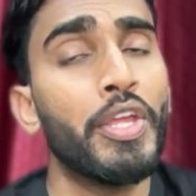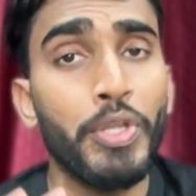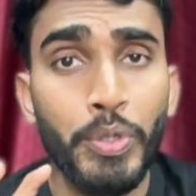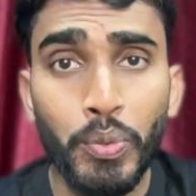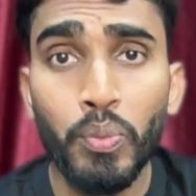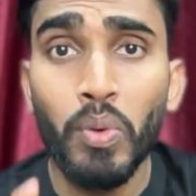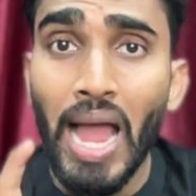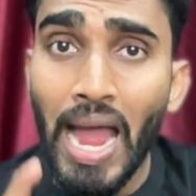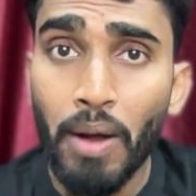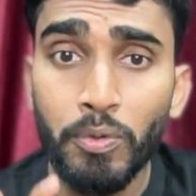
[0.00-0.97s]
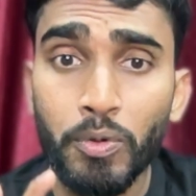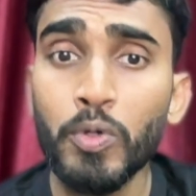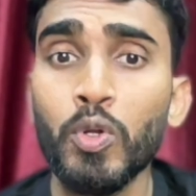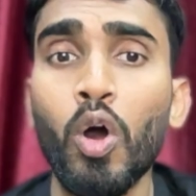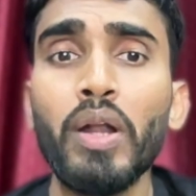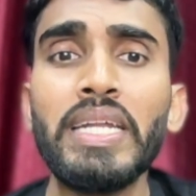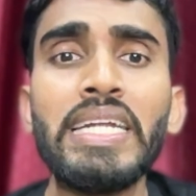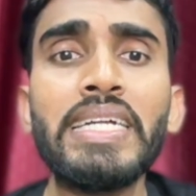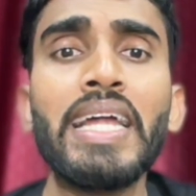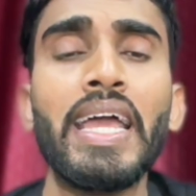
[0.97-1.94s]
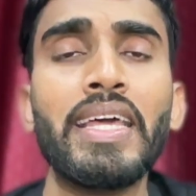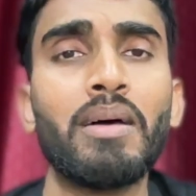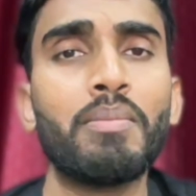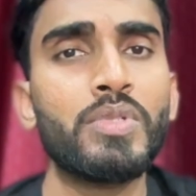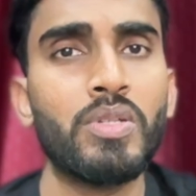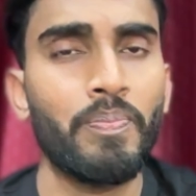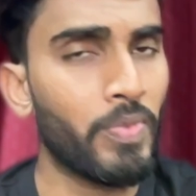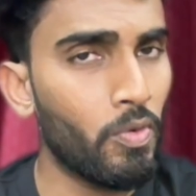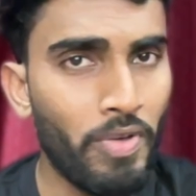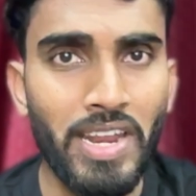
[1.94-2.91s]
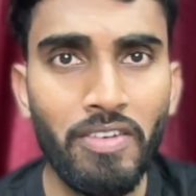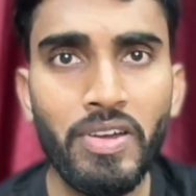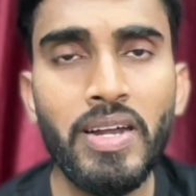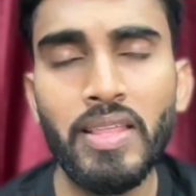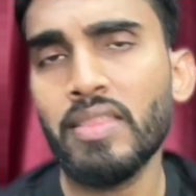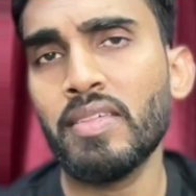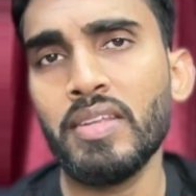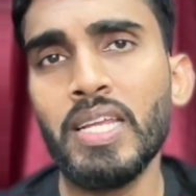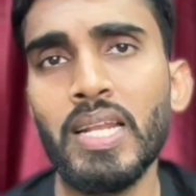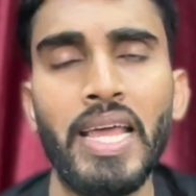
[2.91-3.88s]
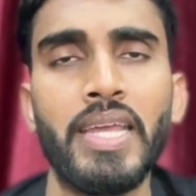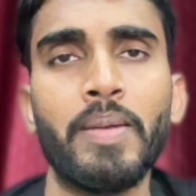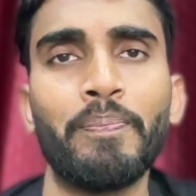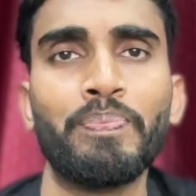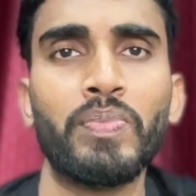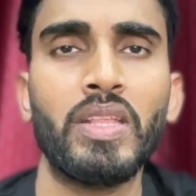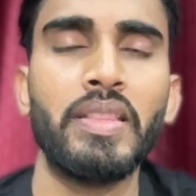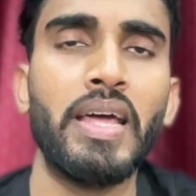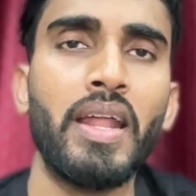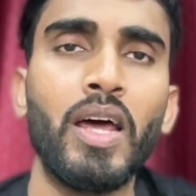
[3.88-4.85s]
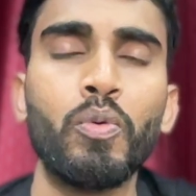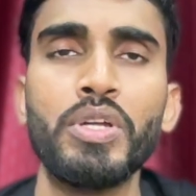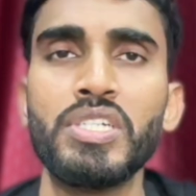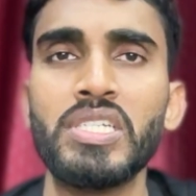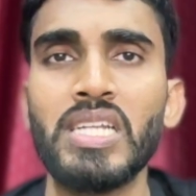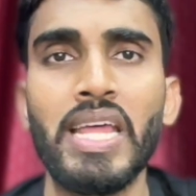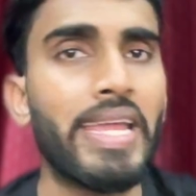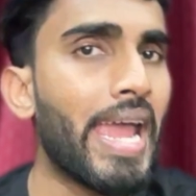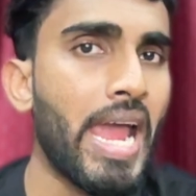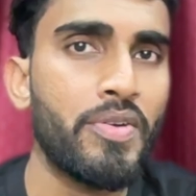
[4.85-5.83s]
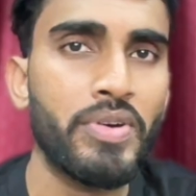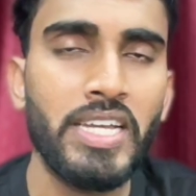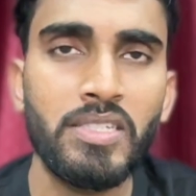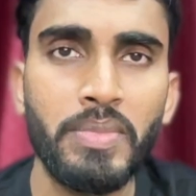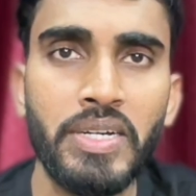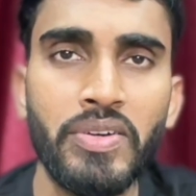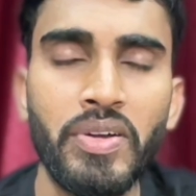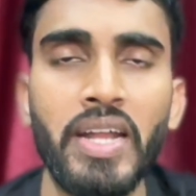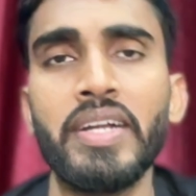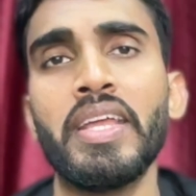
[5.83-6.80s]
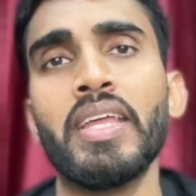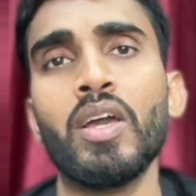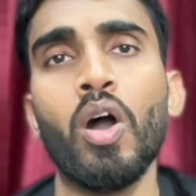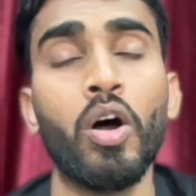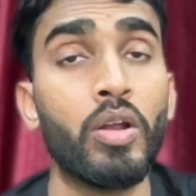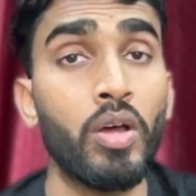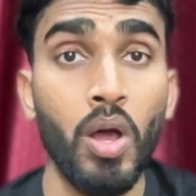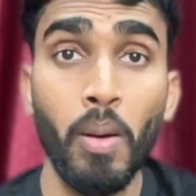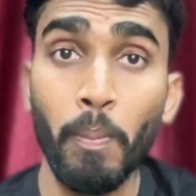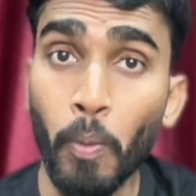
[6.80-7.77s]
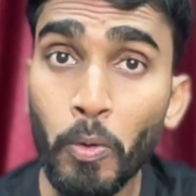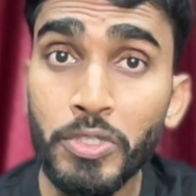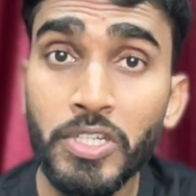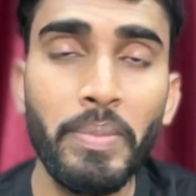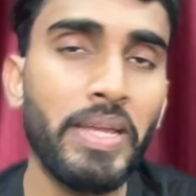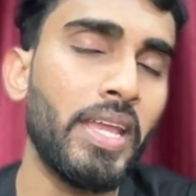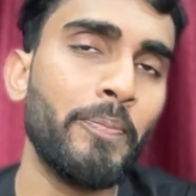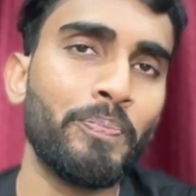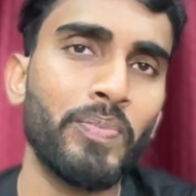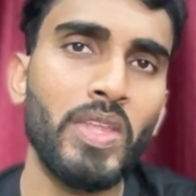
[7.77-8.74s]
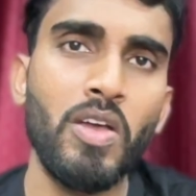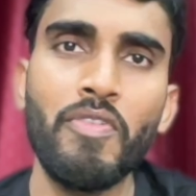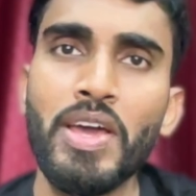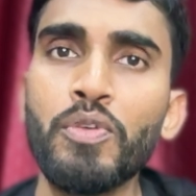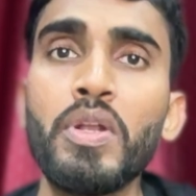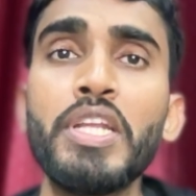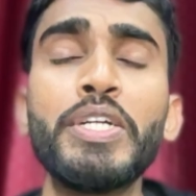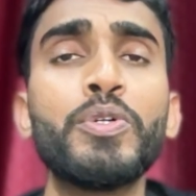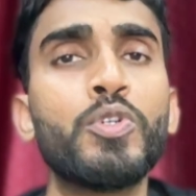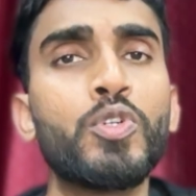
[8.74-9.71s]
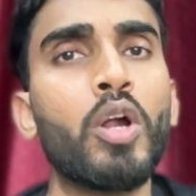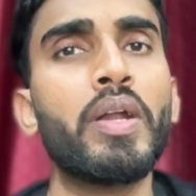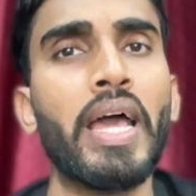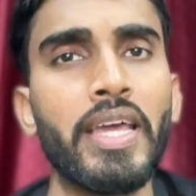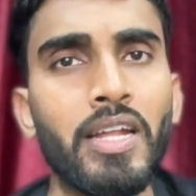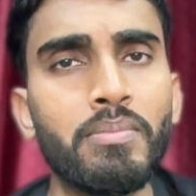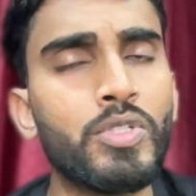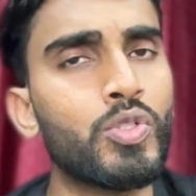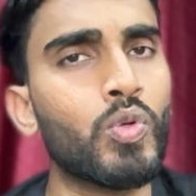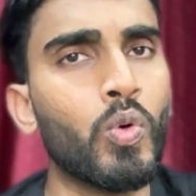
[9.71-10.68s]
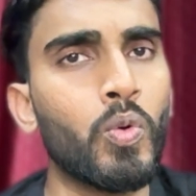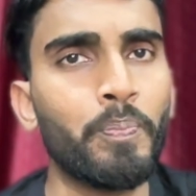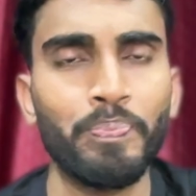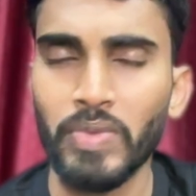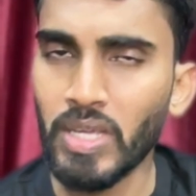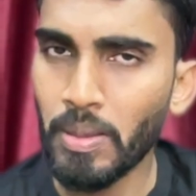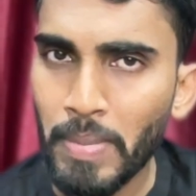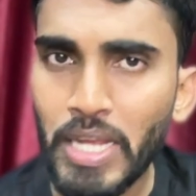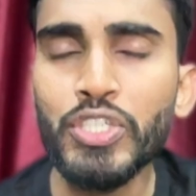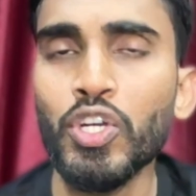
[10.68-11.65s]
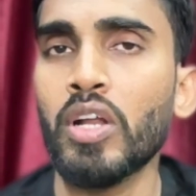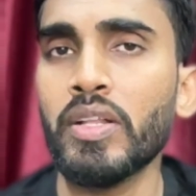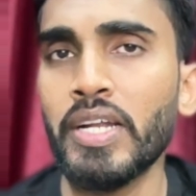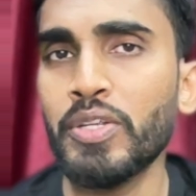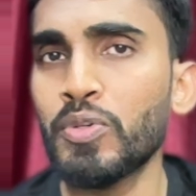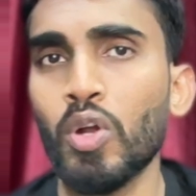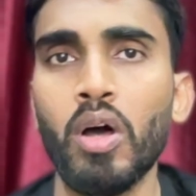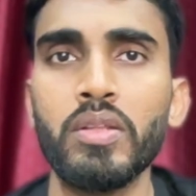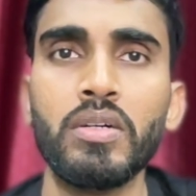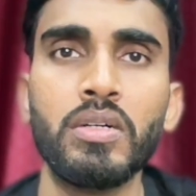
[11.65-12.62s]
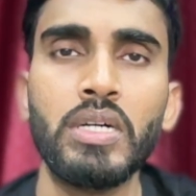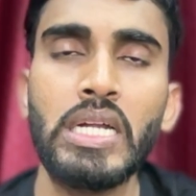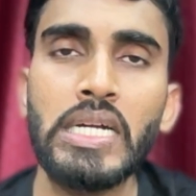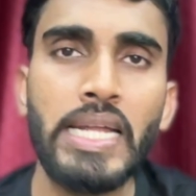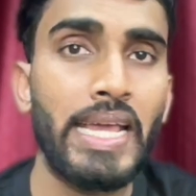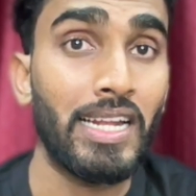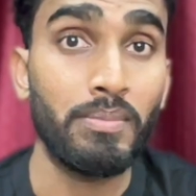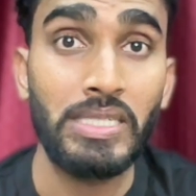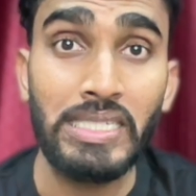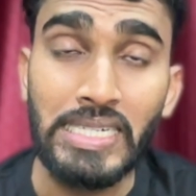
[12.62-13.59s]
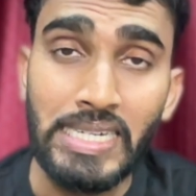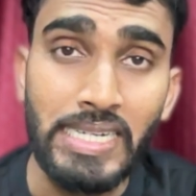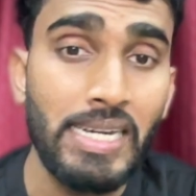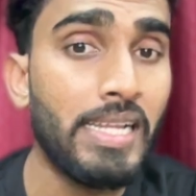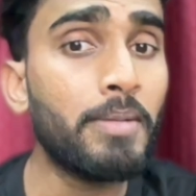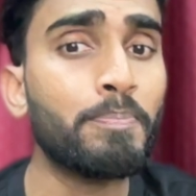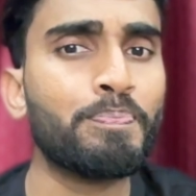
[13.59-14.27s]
You have to draw neat diagrams wherever necessary, like there are questions like advertisement writing or poster making where you will need to draw diagrams, so make sure that you draw the diagrams neatly.